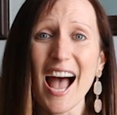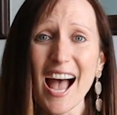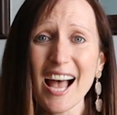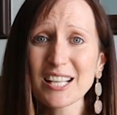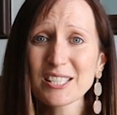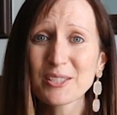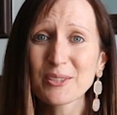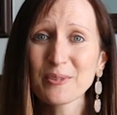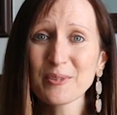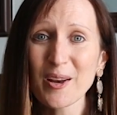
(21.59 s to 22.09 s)

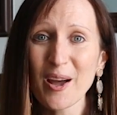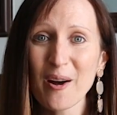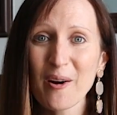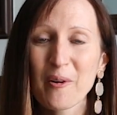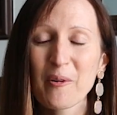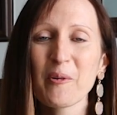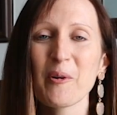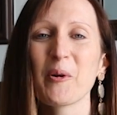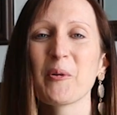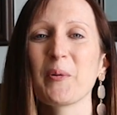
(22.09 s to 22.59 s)
As you
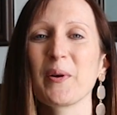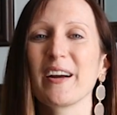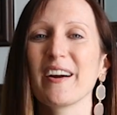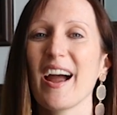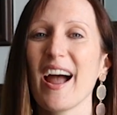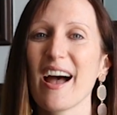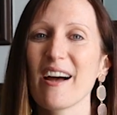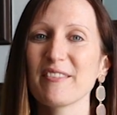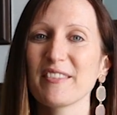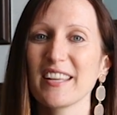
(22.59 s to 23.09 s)
know, we
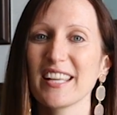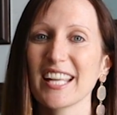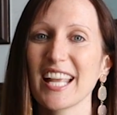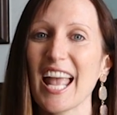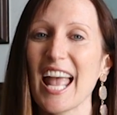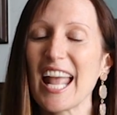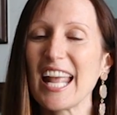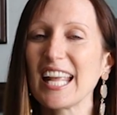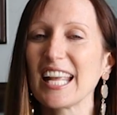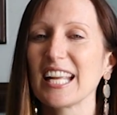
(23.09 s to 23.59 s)
are
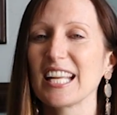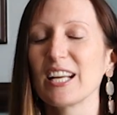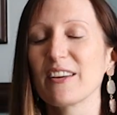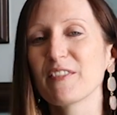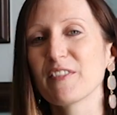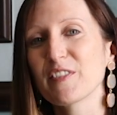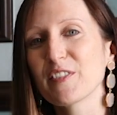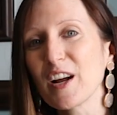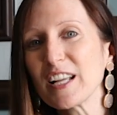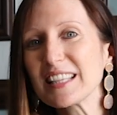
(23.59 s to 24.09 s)
having
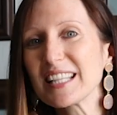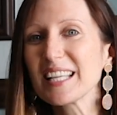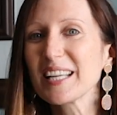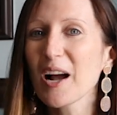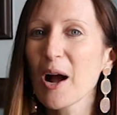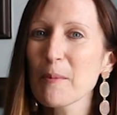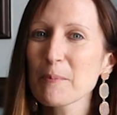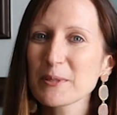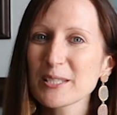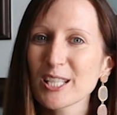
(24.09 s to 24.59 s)
a friendly
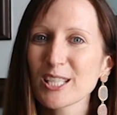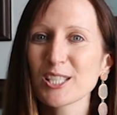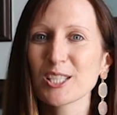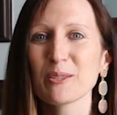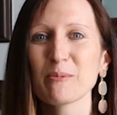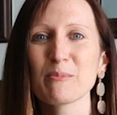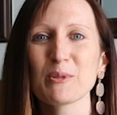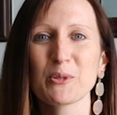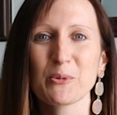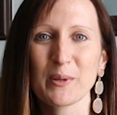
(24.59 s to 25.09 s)

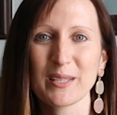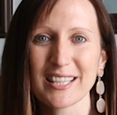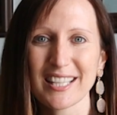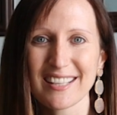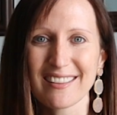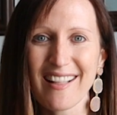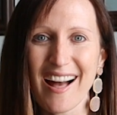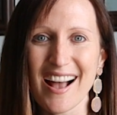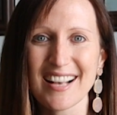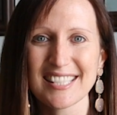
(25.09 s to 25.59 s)
competition between
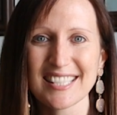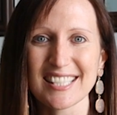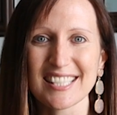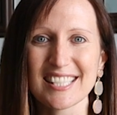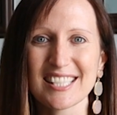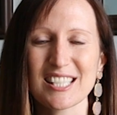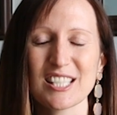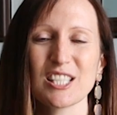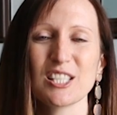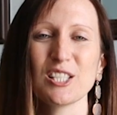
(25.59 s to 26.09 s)
the
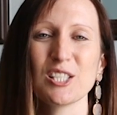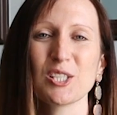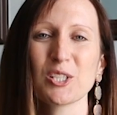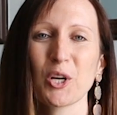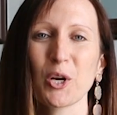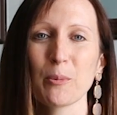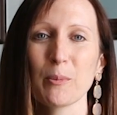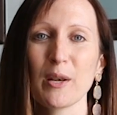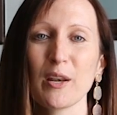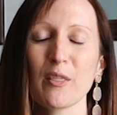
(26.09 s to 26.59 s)
classes to
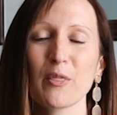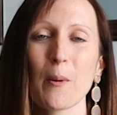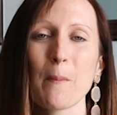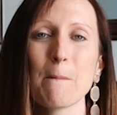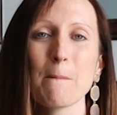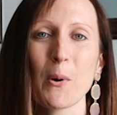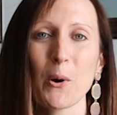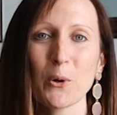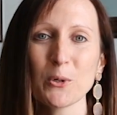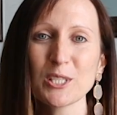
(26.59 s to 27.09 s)
determine the
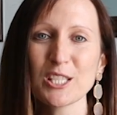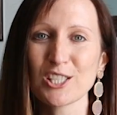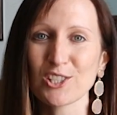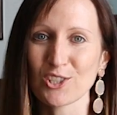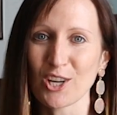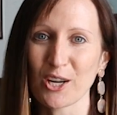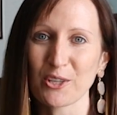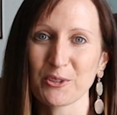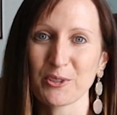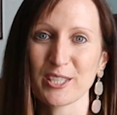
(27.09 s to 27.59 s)

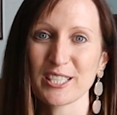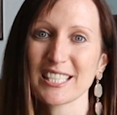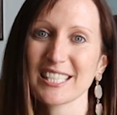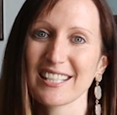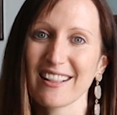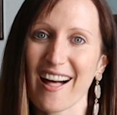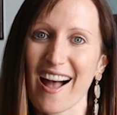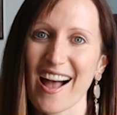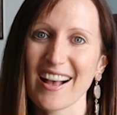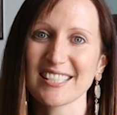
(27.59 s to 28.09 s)
most generous
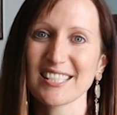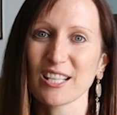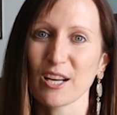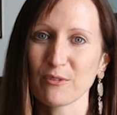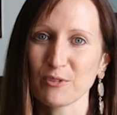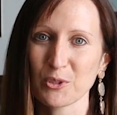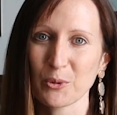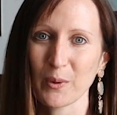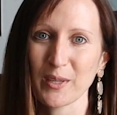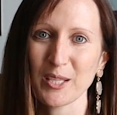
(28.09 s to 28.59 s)
class
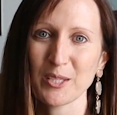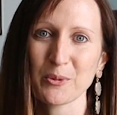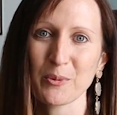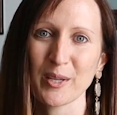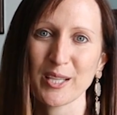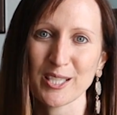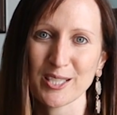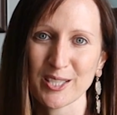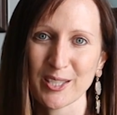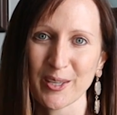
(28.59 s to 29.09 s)
of
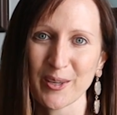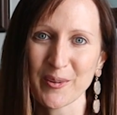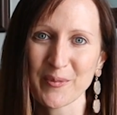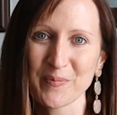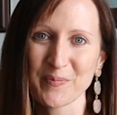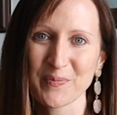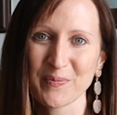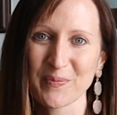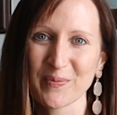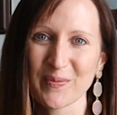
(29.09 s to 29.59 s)
2022.
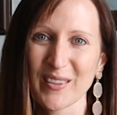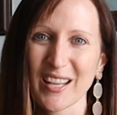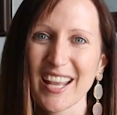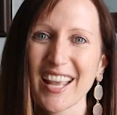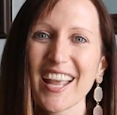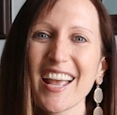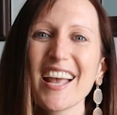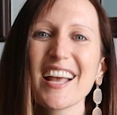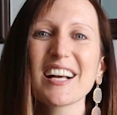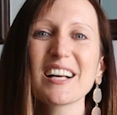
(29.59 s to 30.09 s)

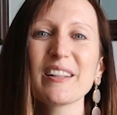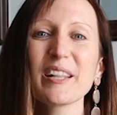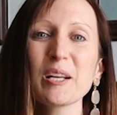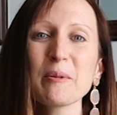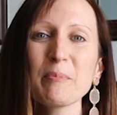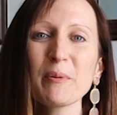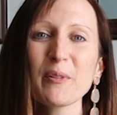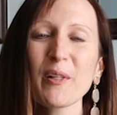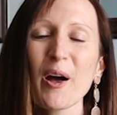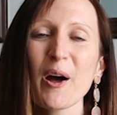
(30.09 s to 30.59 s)

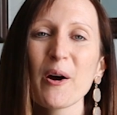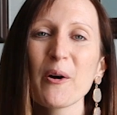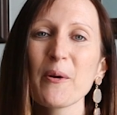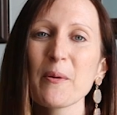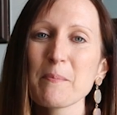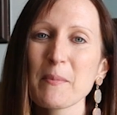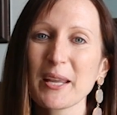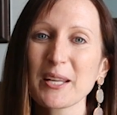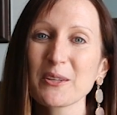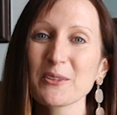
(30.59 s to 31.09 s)
Click
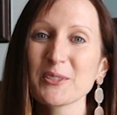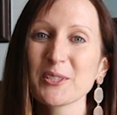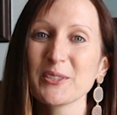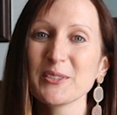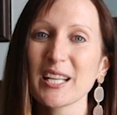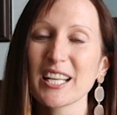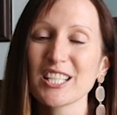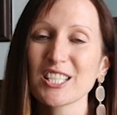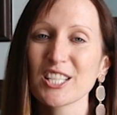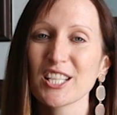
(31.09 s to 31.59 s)
below, make your
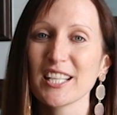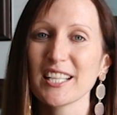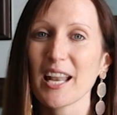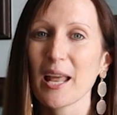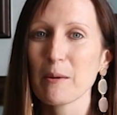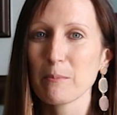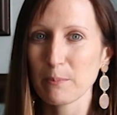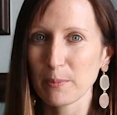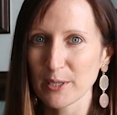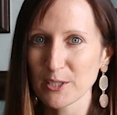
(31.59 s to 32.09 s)
donation,
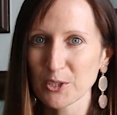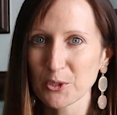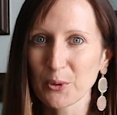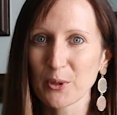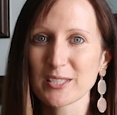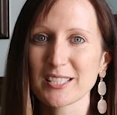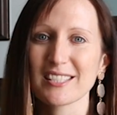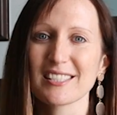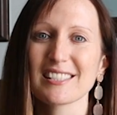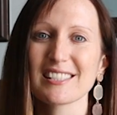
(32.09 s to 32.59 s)
and be
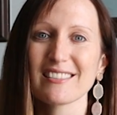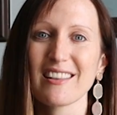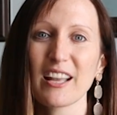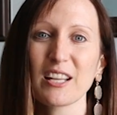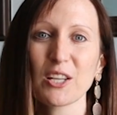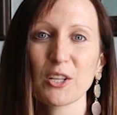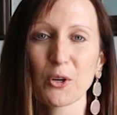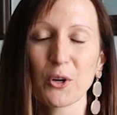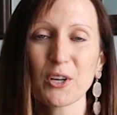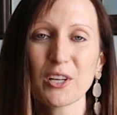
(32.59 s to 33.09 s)
sure to
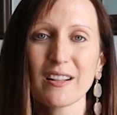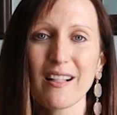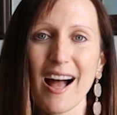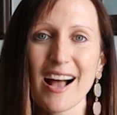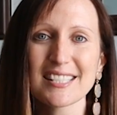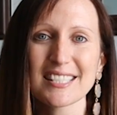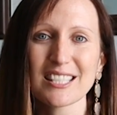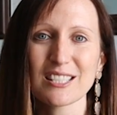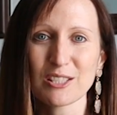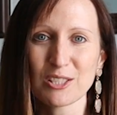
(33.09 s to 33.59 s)
select your
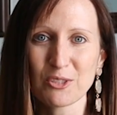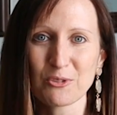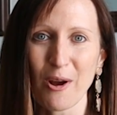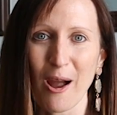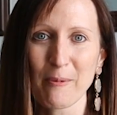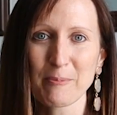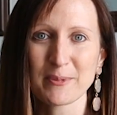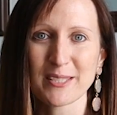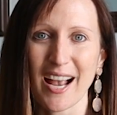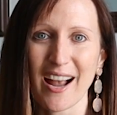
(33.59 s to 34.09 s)
class in the
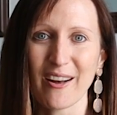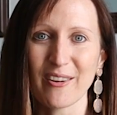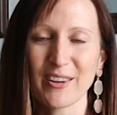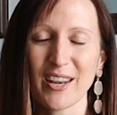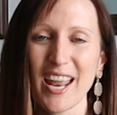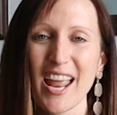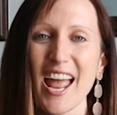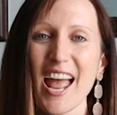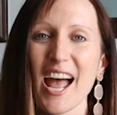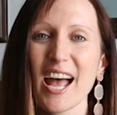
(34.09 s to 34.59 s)

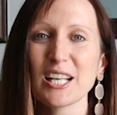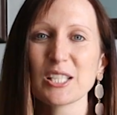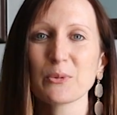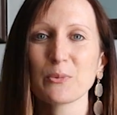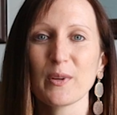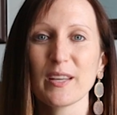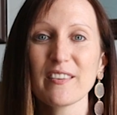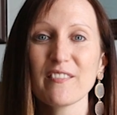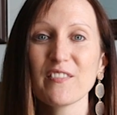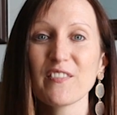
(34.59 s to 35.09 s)
drop-down
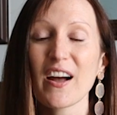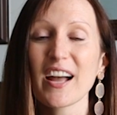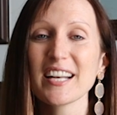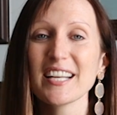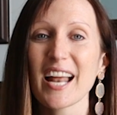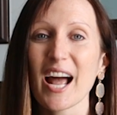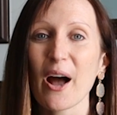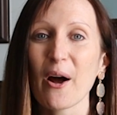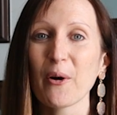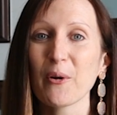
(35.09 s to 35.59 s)
as we
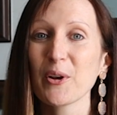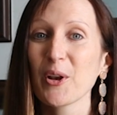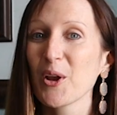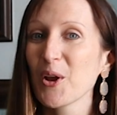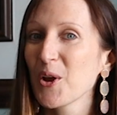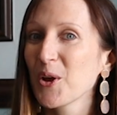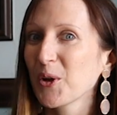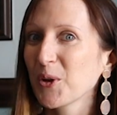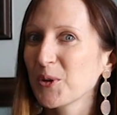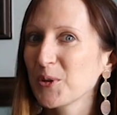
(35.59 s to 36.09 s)
find out
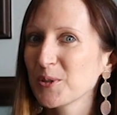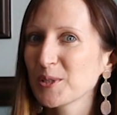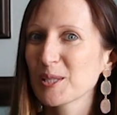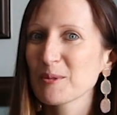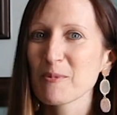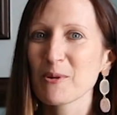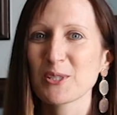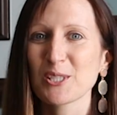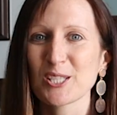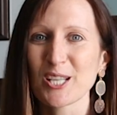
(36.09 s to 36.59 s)
who's
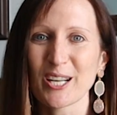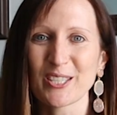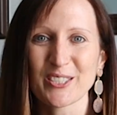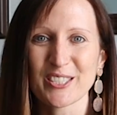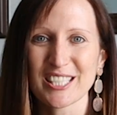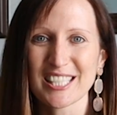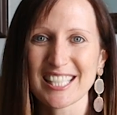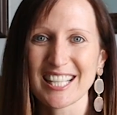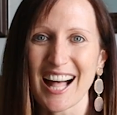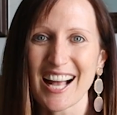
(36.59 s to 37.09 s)
the most
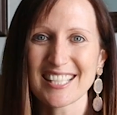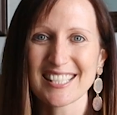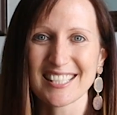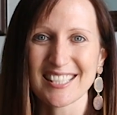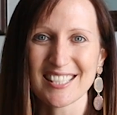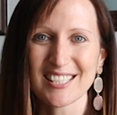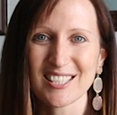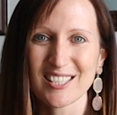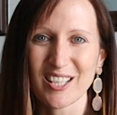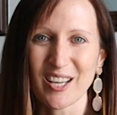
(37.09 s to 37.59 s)
generous class
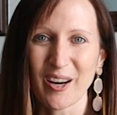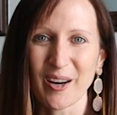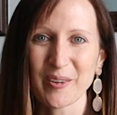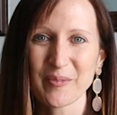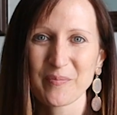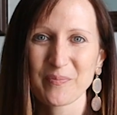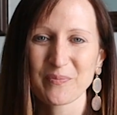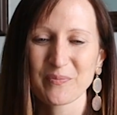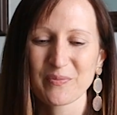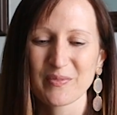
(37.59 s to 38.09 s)
this
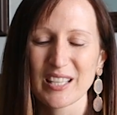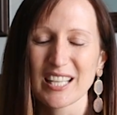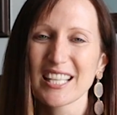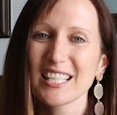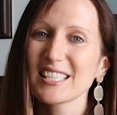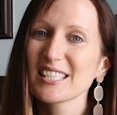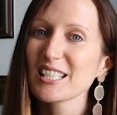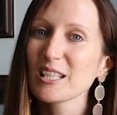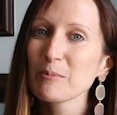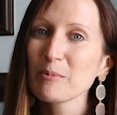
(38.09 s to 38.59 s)
year.
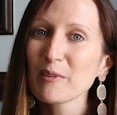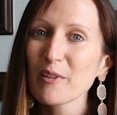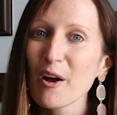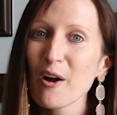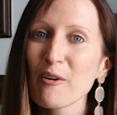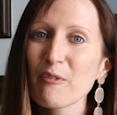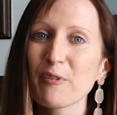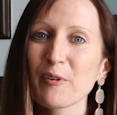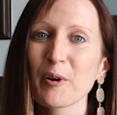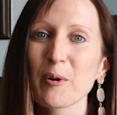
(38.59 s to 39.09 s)
See
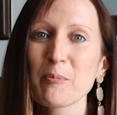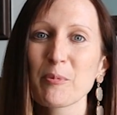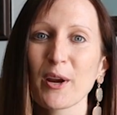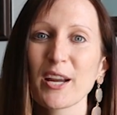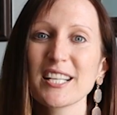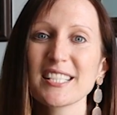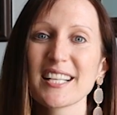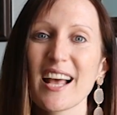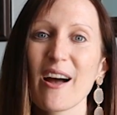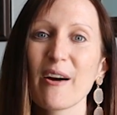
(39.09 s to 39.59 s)
below for a
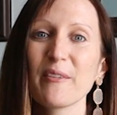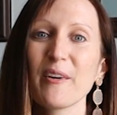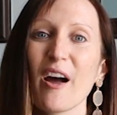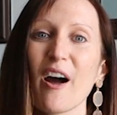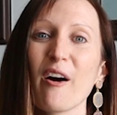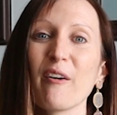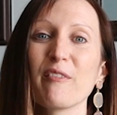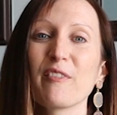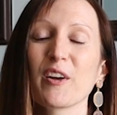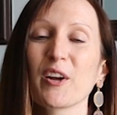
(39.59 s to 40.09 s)
breakdown
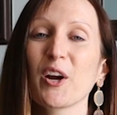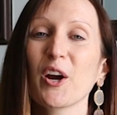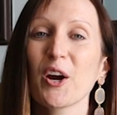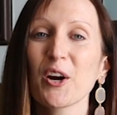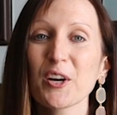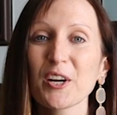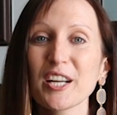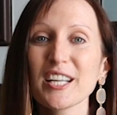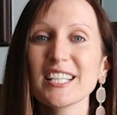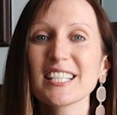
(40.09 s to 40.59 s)
of the
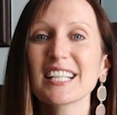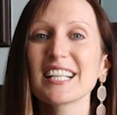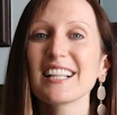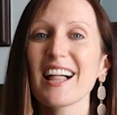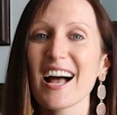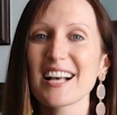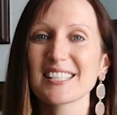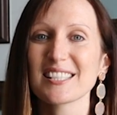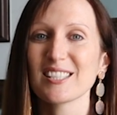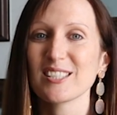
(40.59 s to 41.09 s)
current
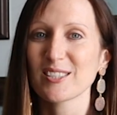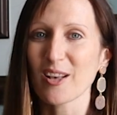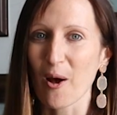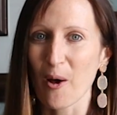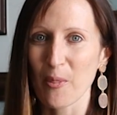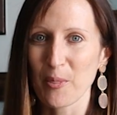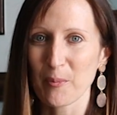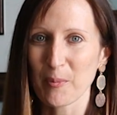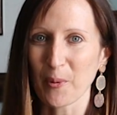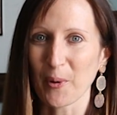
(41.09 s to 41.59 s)
classes
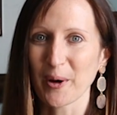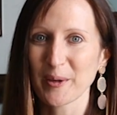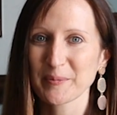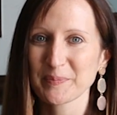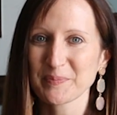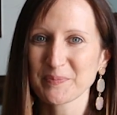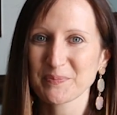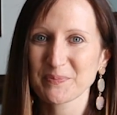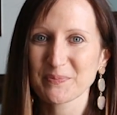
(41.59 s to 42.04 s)
on the board.